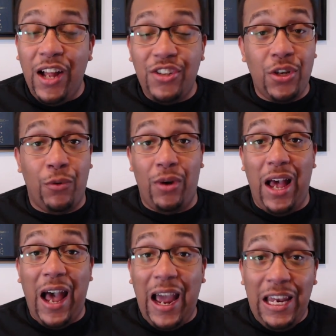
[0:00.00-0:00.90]
So,
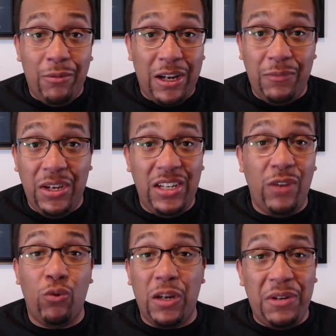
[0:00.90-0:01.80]
highly recommend it.
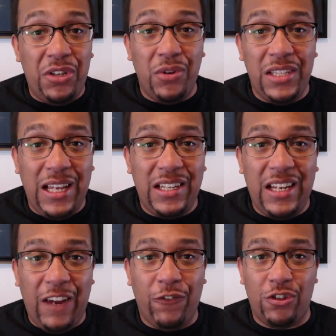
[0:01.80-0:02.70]
We're going to be doing that
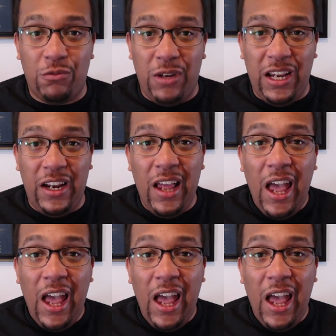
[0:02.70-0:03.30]
today for SWADE.